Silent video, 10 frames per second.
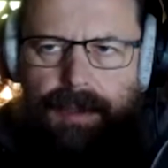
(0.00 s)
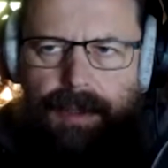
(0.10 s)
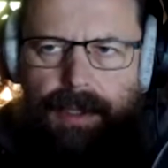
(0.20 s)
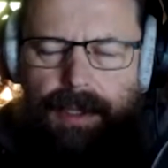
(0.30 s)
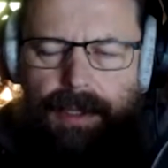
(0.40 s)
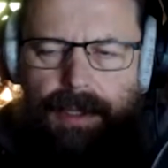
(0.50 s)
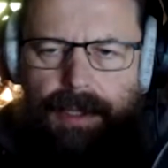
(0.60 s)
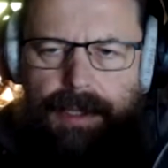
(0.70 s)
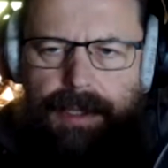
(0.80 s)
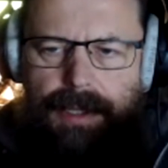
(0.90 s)
So I
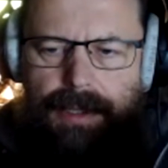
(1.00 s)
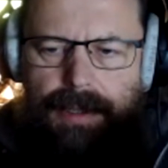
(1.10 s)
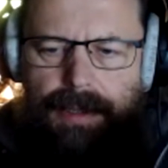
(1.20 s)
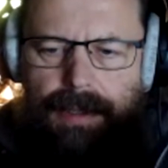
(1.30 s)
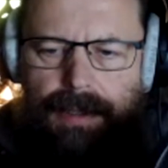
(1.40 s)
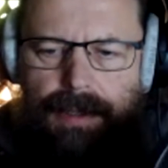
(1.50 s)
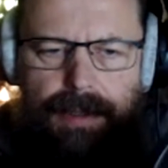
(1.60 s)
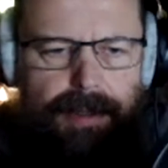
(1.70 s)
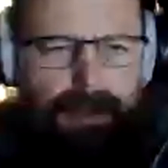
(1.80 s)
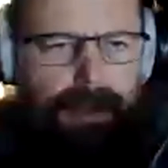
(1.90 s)
guess that
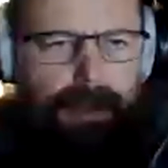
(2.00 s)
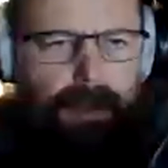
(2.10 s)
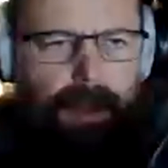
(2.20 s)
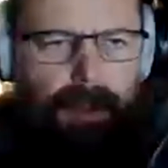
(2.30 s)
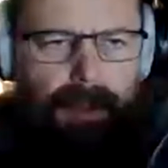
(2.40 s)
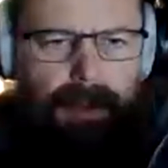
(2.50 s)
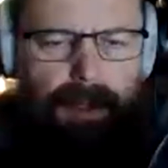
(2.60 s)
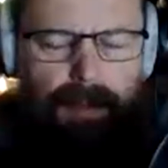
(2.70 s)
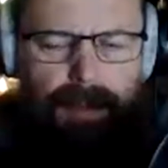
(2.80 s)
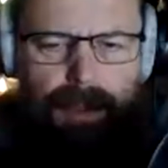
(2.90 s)

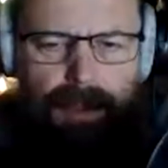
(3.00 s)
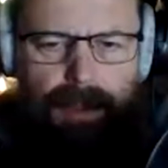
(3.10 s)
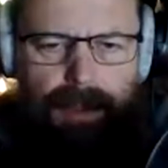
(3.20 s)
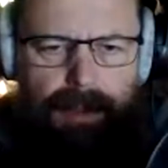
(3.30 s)
people over in the